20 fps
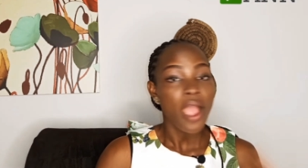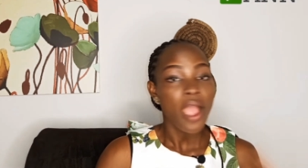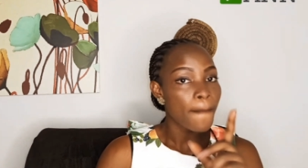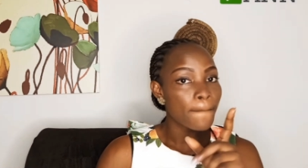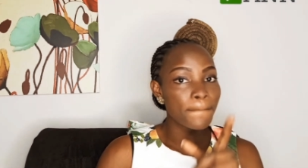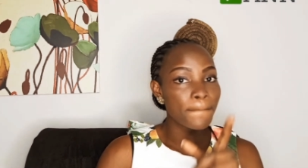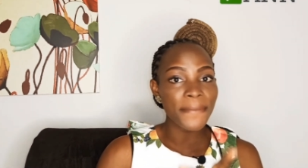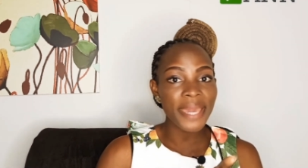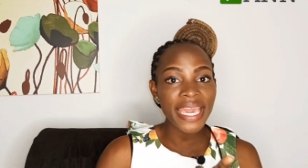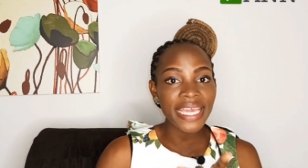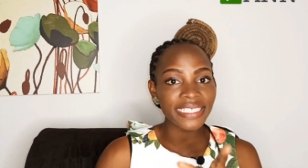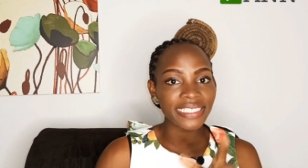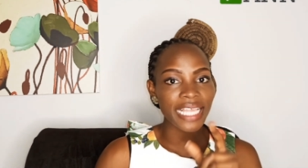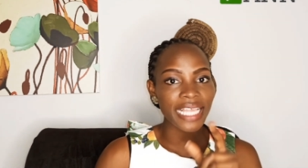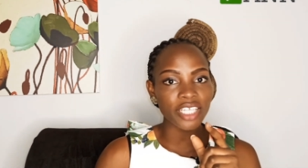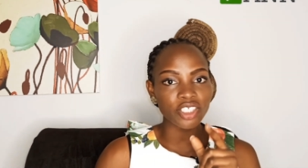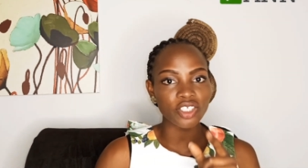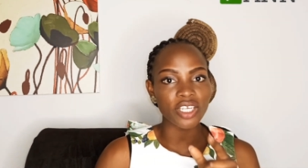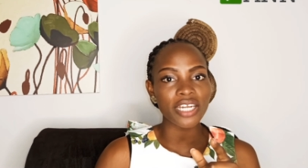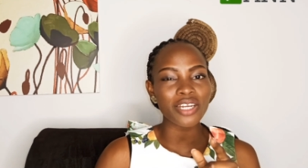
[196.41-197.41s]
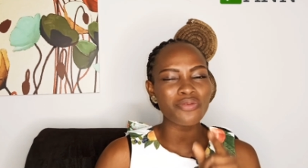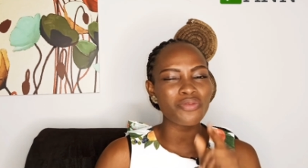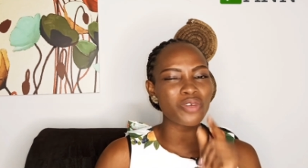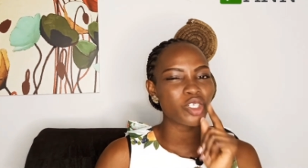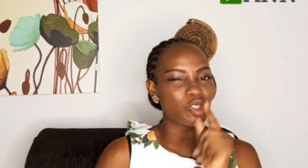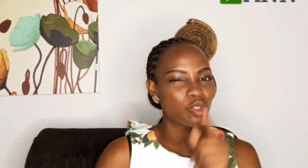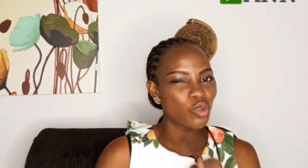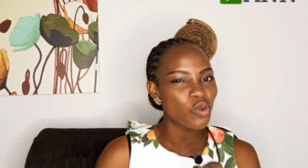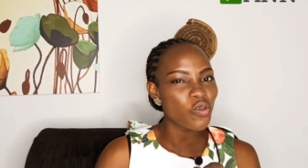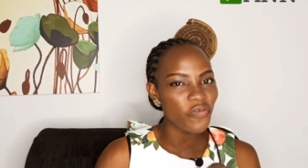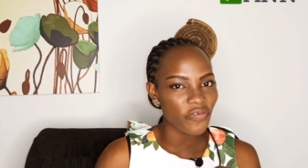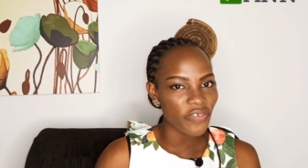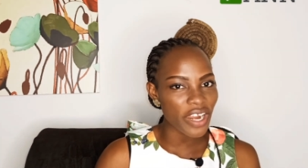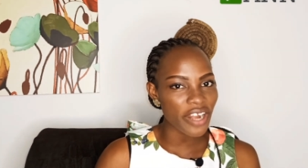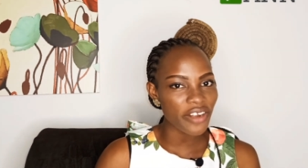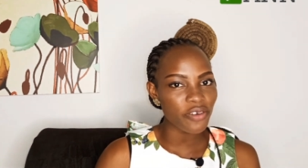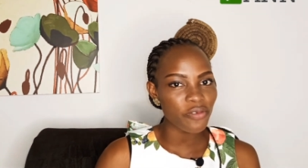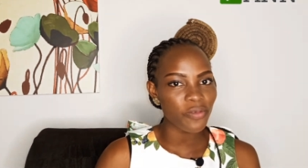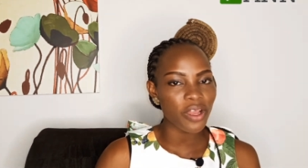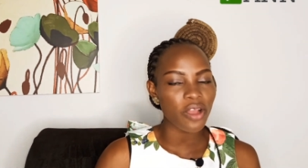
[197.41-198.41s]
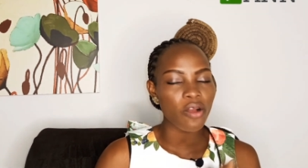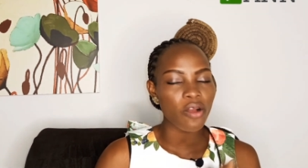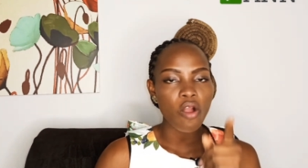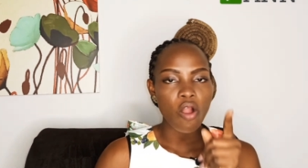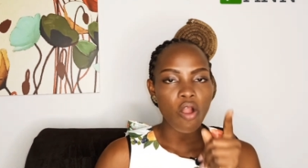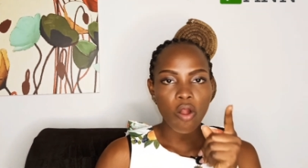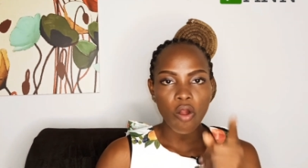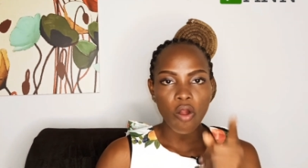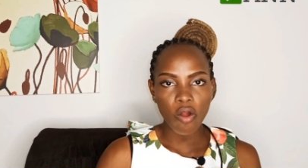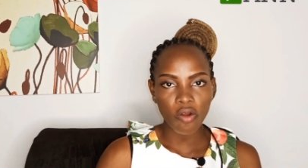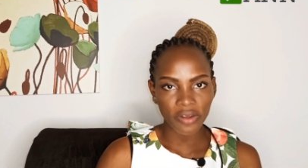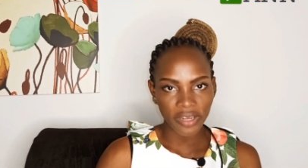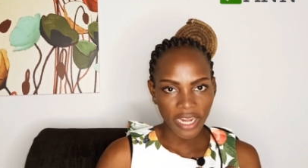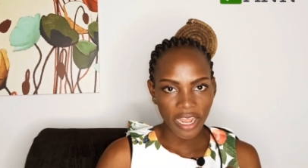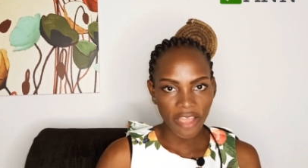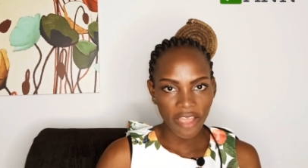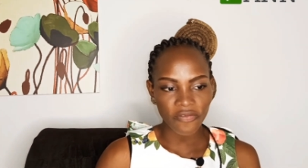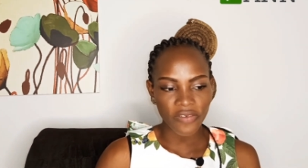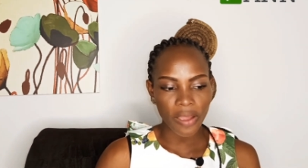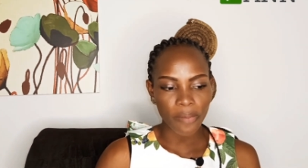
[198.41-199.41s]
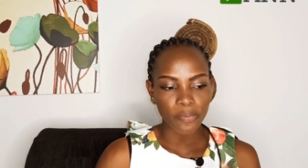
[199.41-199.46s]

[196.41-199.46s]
Maize actually will do very well on that farm.